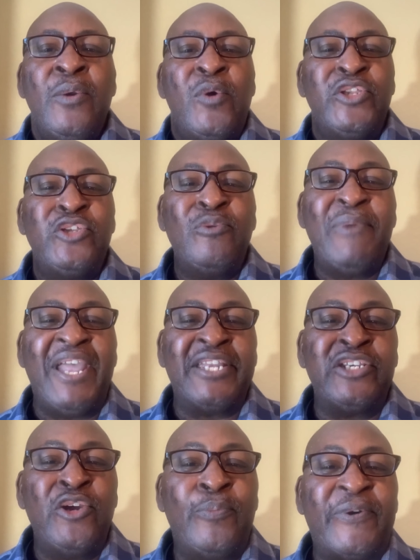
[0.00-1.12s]
When you make
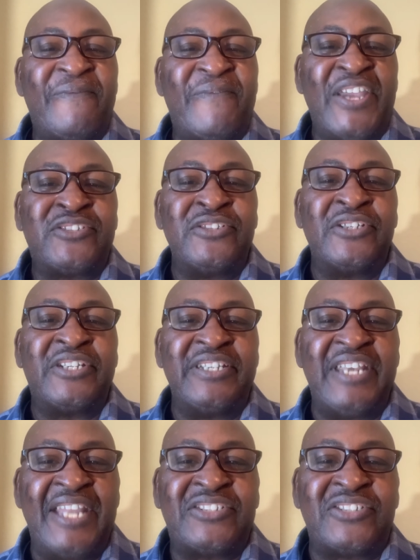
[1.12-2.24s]
new professional
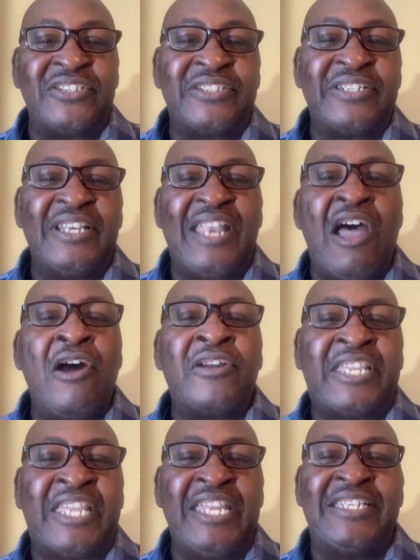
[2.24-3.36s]
connections, log
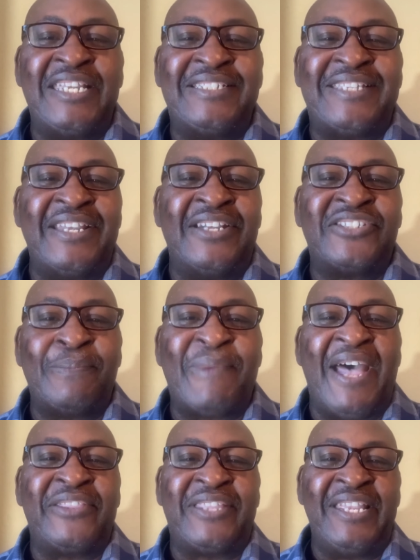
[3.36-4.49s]
key details
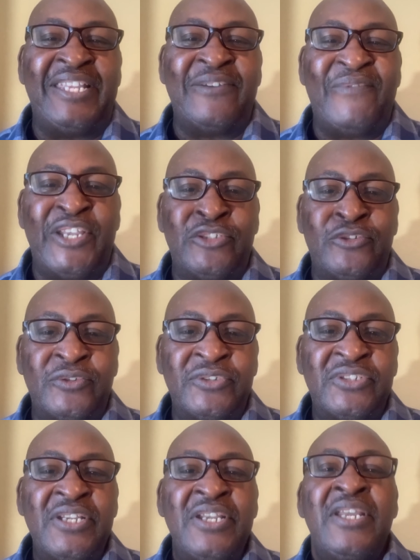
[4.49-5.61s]
about the
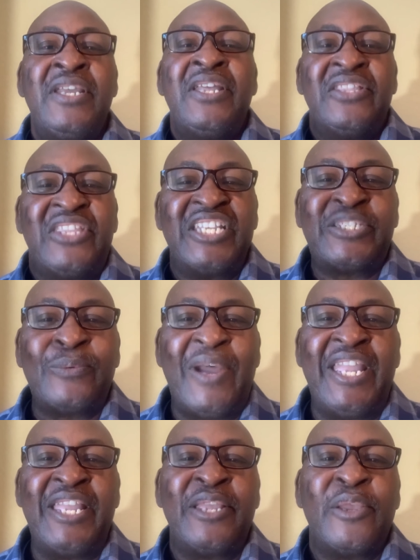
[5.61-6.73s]
individuals. This
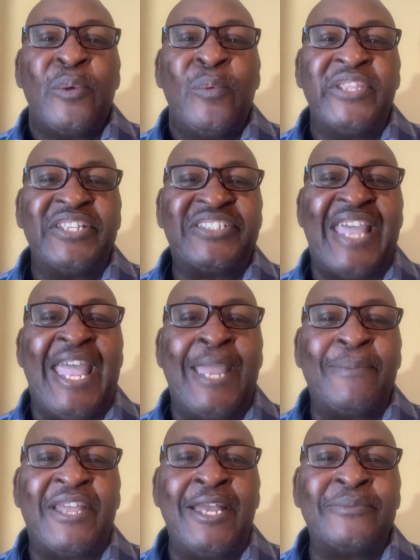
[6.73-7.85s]
way, when the time
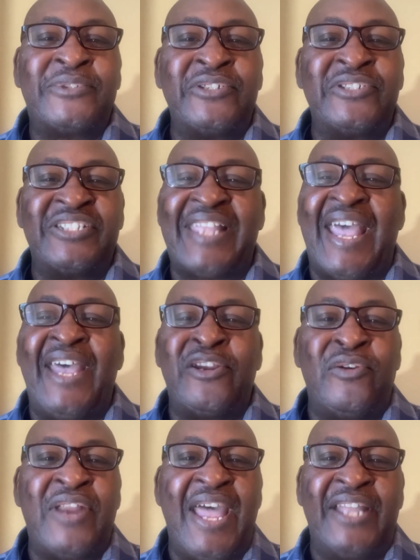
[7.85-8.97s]
comes to decide
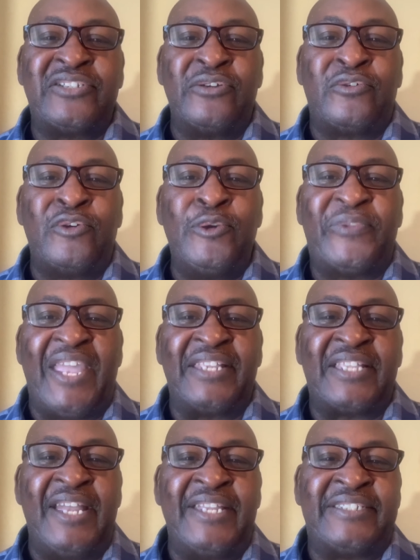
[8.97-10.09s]
on how to group that
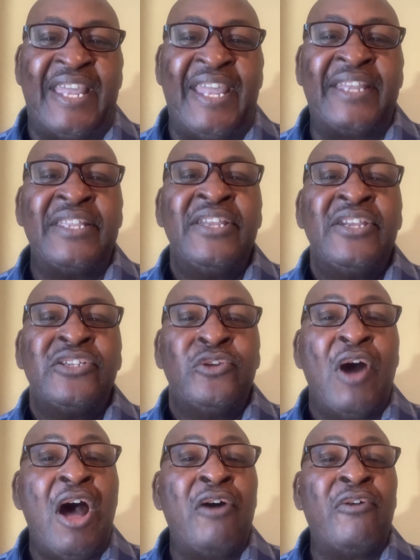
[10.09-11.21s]
contact, you
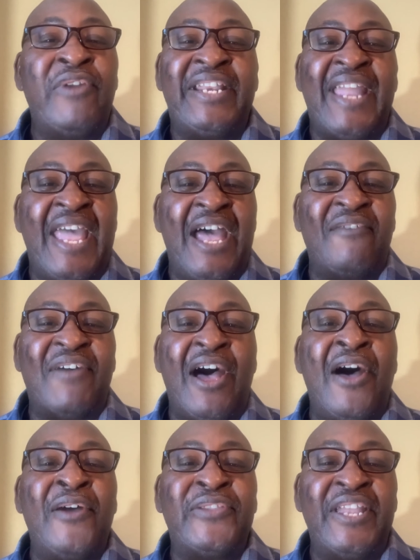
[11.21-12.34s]
already have
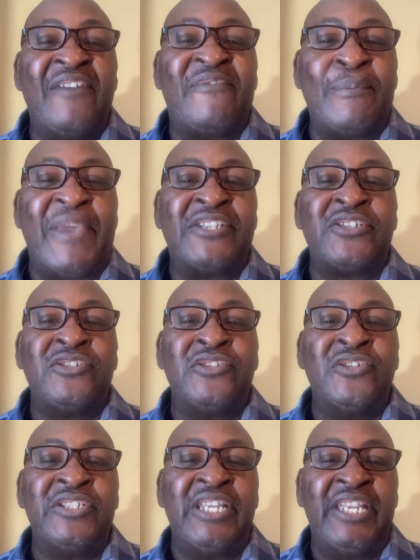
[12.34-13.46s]
all the information
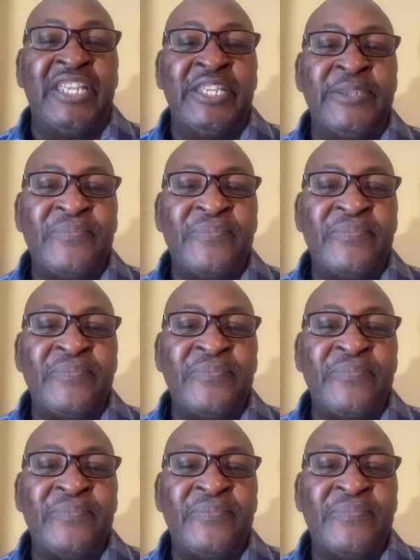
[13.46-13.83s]
you'll need.